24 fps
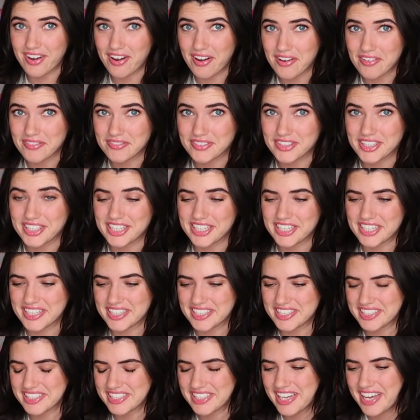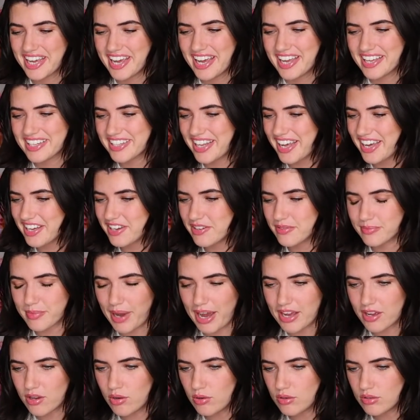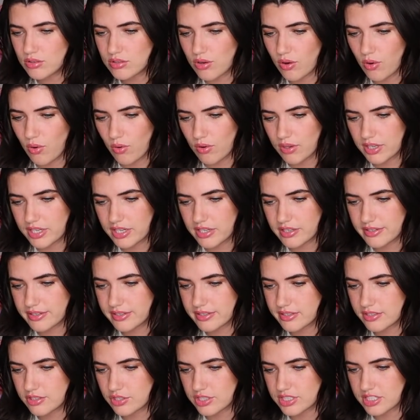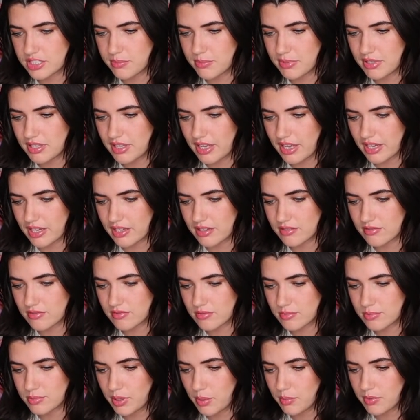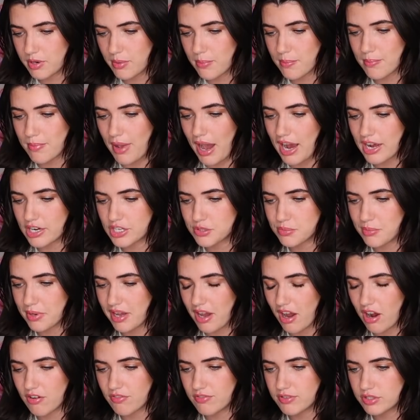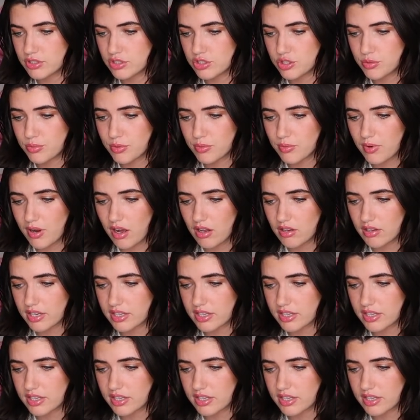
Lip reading: Converse. Like, my whole goal here is just to be like, be able to match my outfit super well.